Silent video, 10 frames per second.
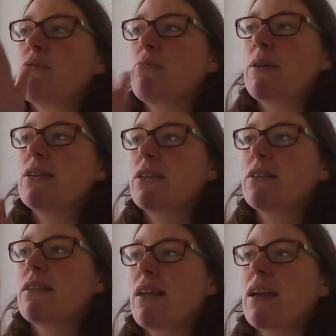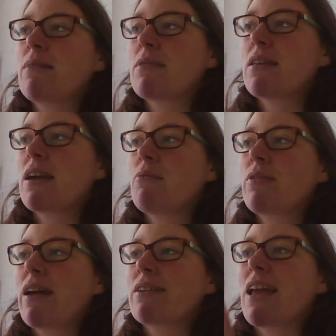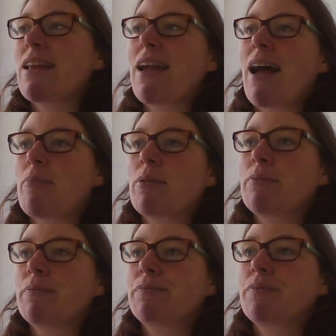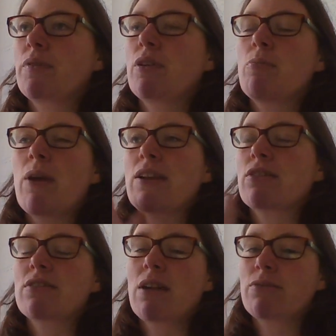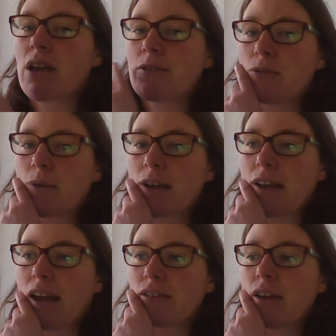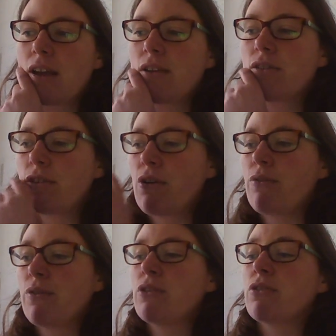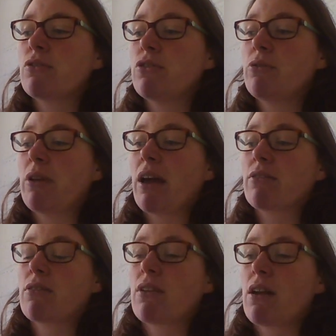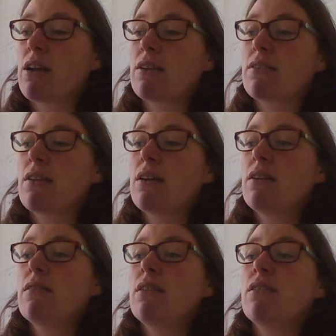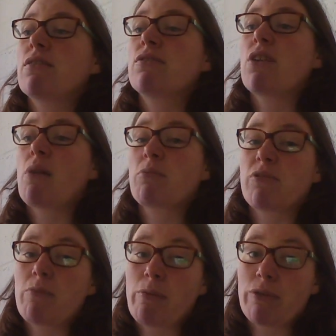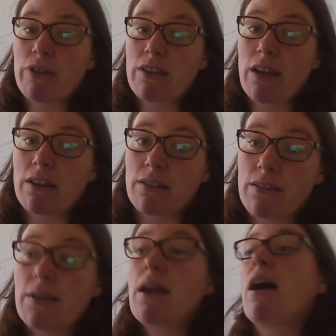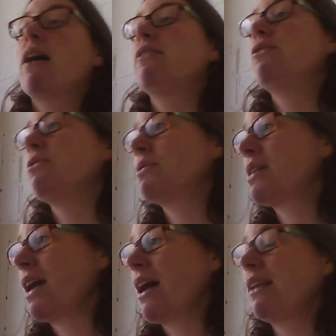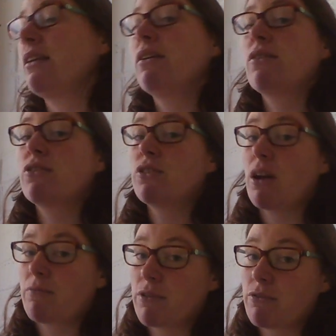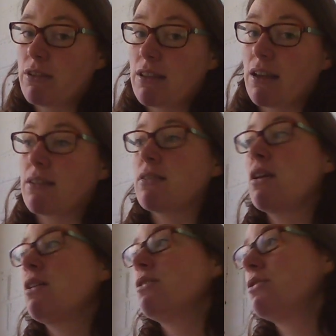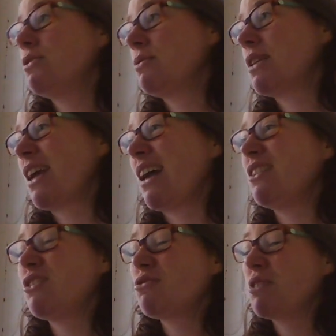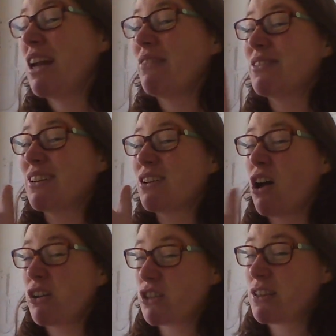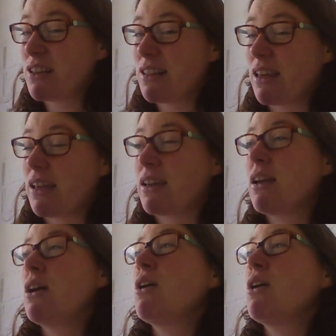repeating the same thing without any gap, your brain doesn't have time to work it out. So if you just do an exercise, then you stop for maybe 3 seconds and do it again, stop for 3 seconds, do it again. You don't really have to consciously think,